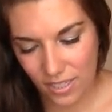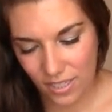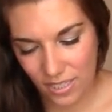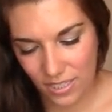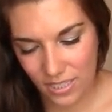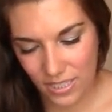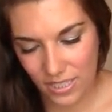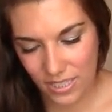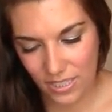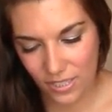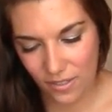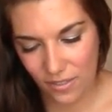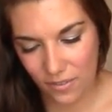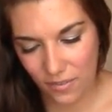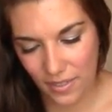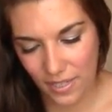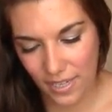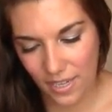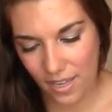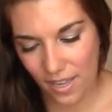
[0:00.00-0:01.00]
Let's see
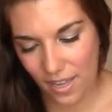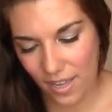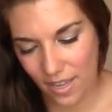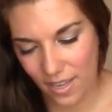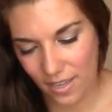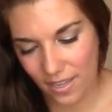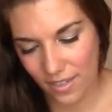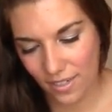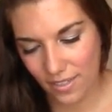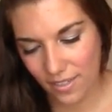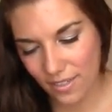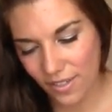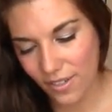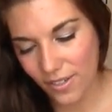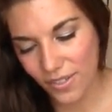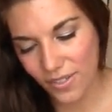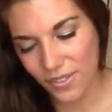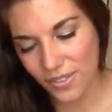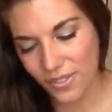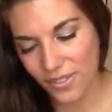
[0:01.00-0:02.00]
what we got.
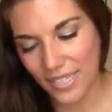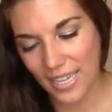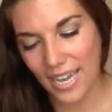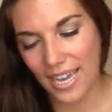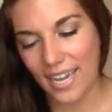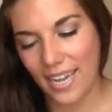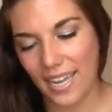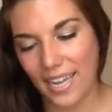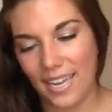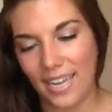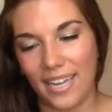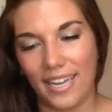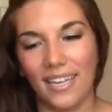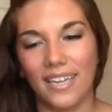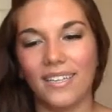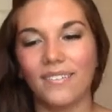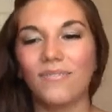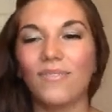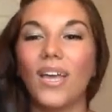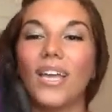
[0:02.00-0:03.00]
Oh,
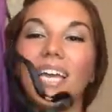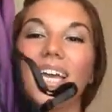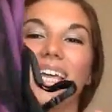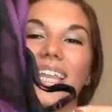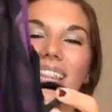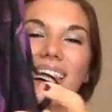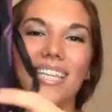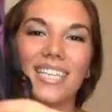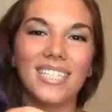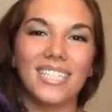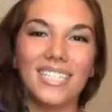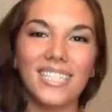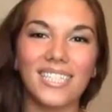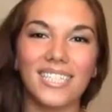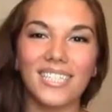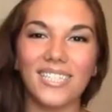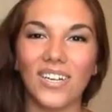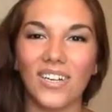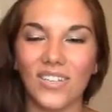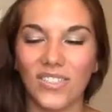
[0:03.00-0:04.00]
yay! This
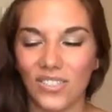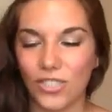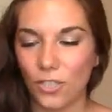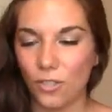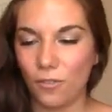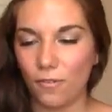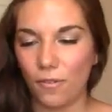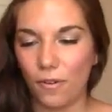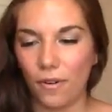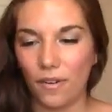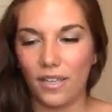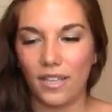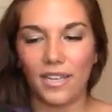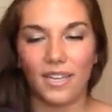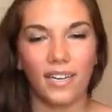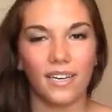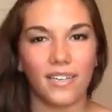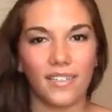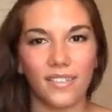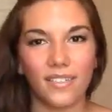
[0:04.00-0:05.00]
is also from
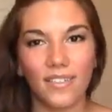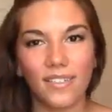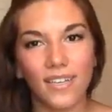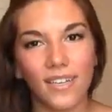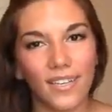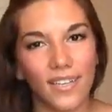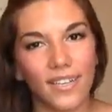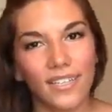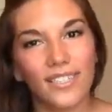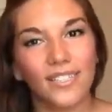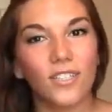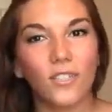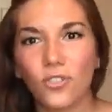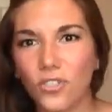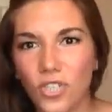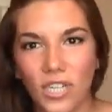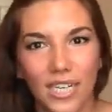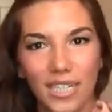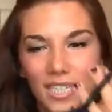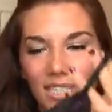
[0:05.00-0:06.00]
Glenn. I
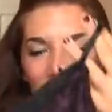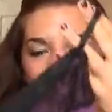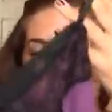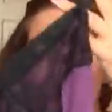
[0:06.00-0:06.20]
told you guys